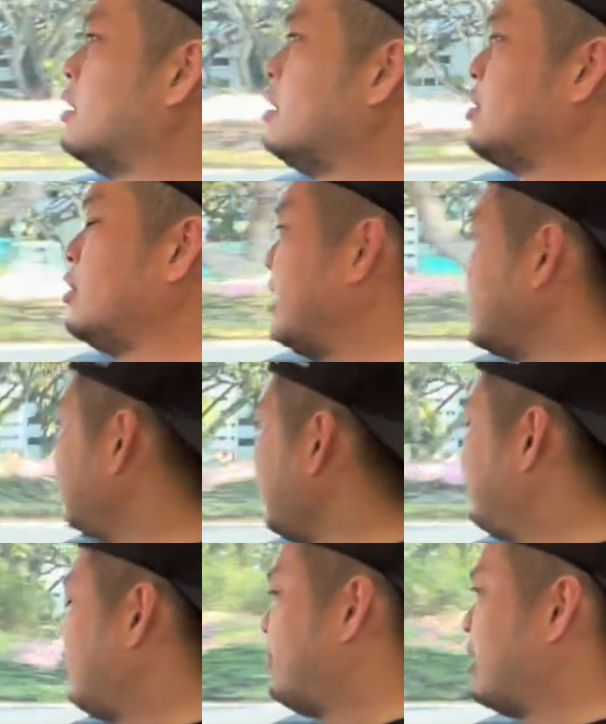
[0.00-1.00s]
So that's that
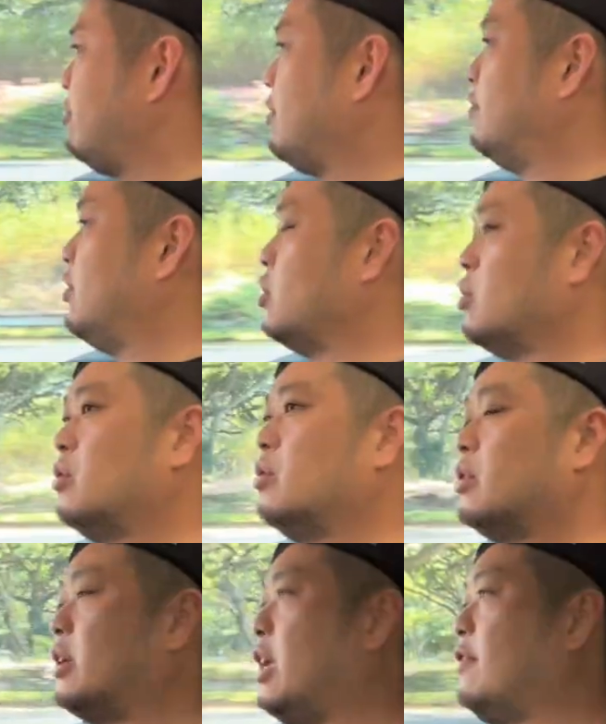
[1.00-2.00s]
for my review.
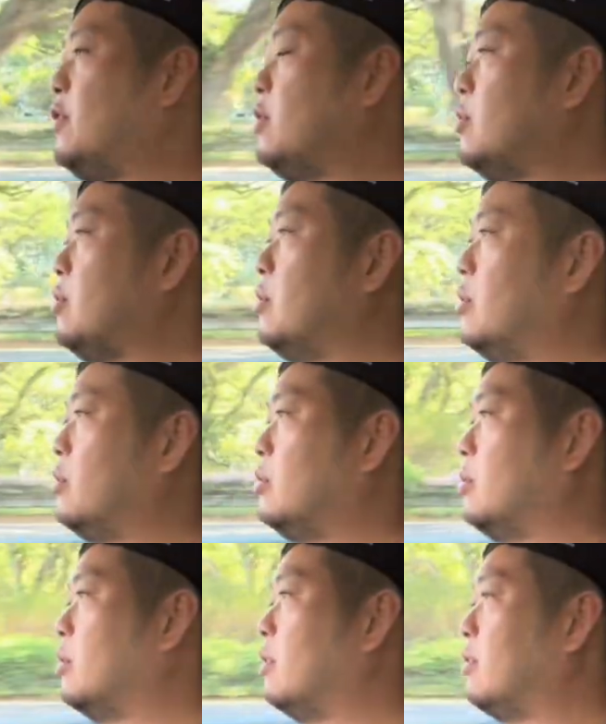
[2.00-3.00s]
If you
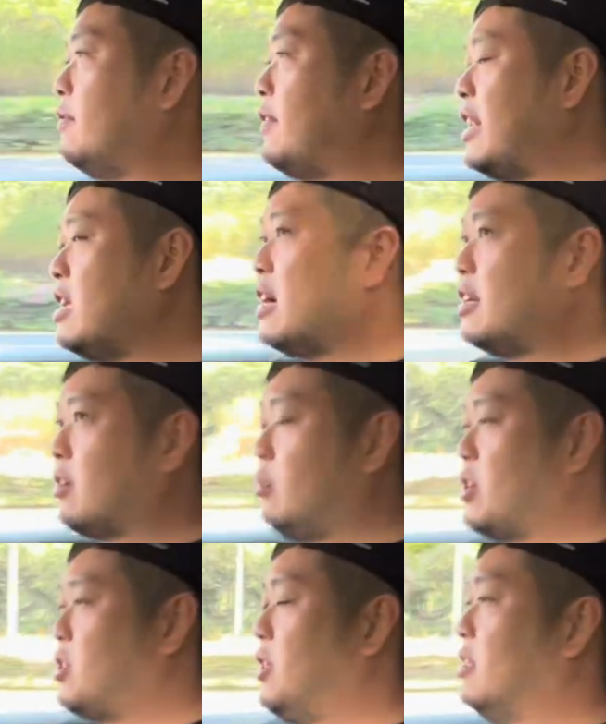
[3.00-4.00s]
have any other
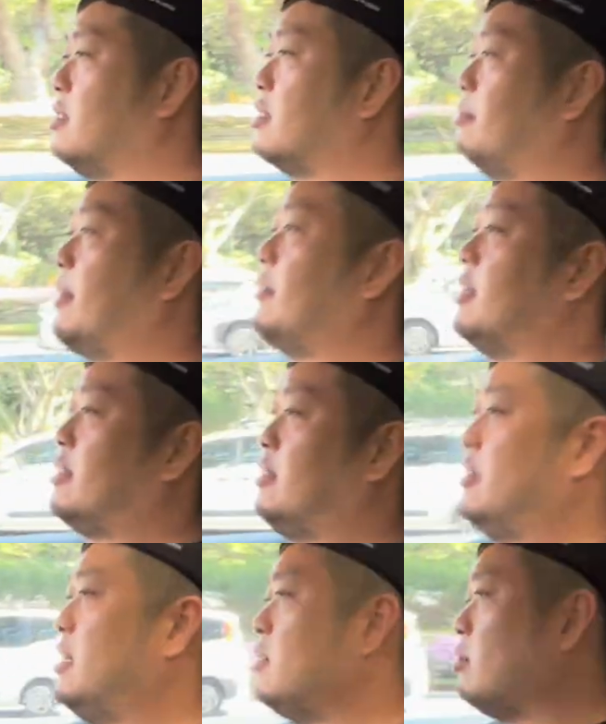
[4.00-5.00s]
questions about the
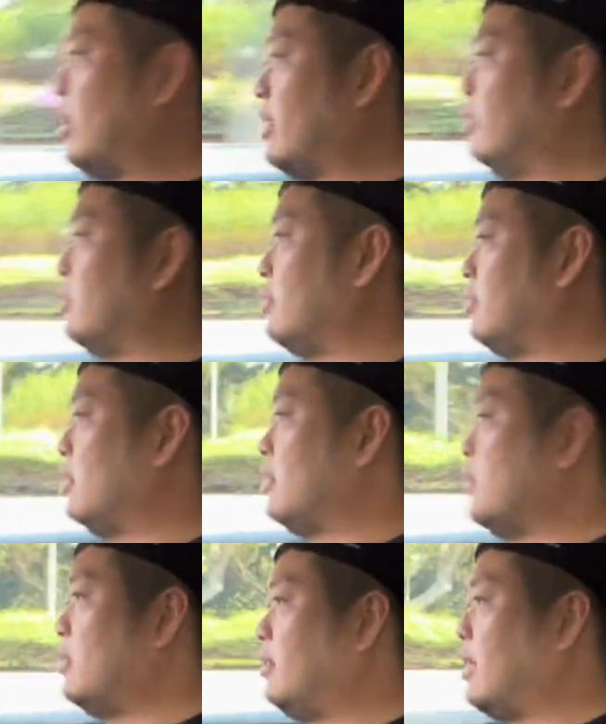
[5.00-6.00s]
Tiguan,
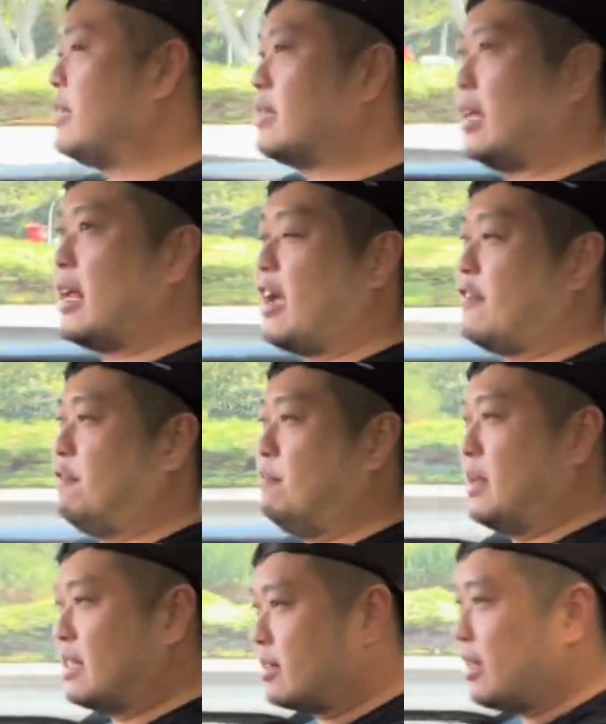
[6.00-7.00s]
things that I've
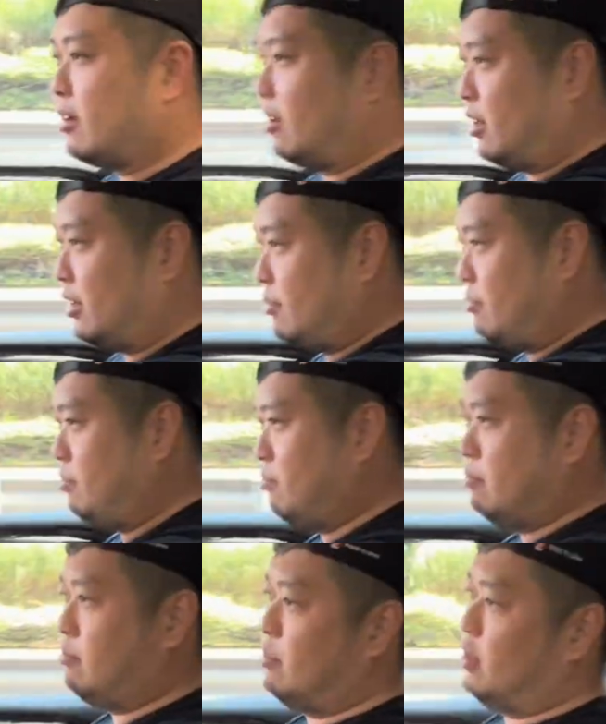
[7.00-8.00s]
missed out on,
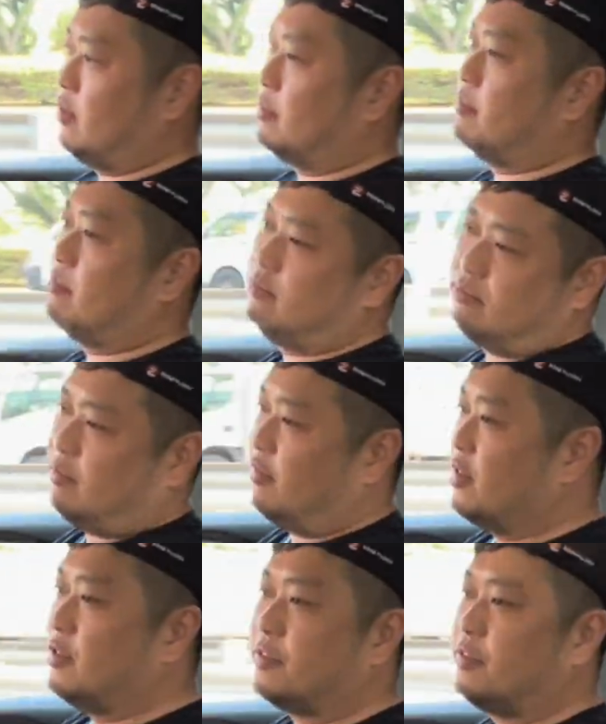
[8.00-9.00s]
you know,
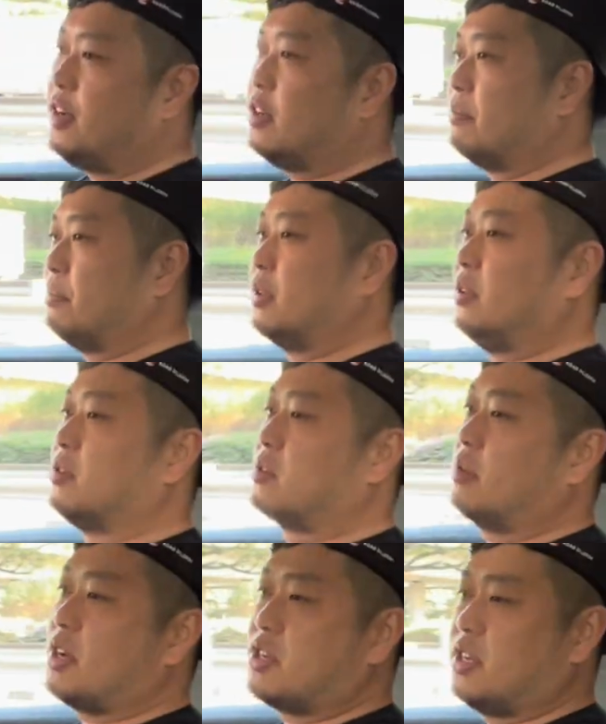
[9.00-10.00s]
feel free to put those
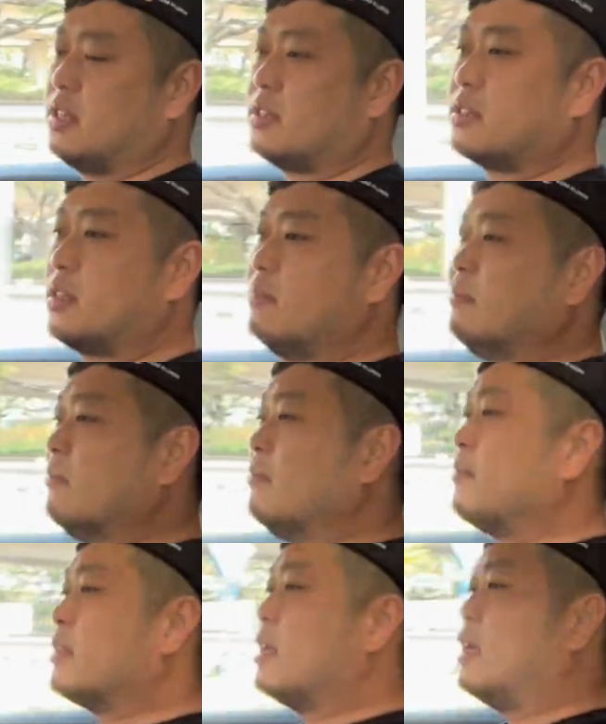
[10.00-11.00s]
questions
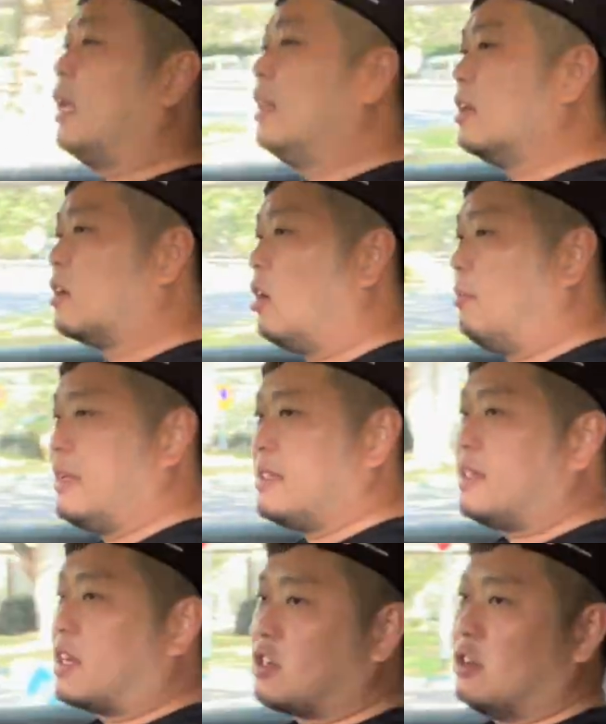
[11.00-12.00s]
in the comment
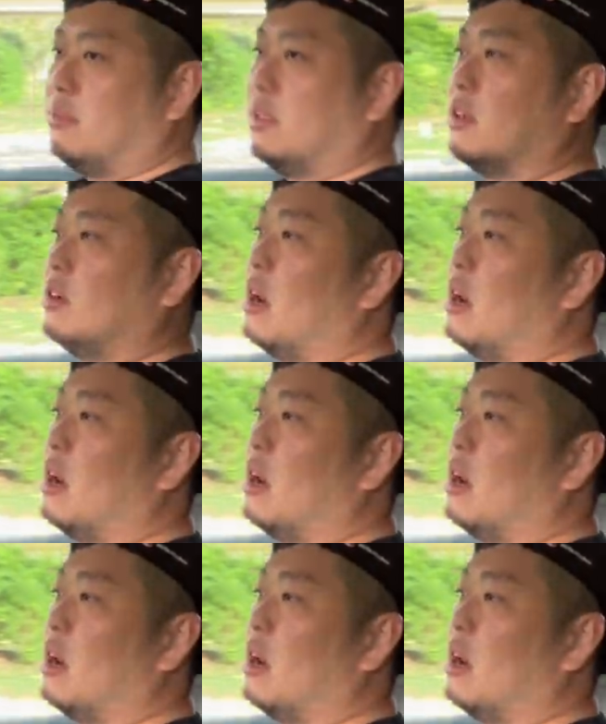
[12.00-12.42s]
section below.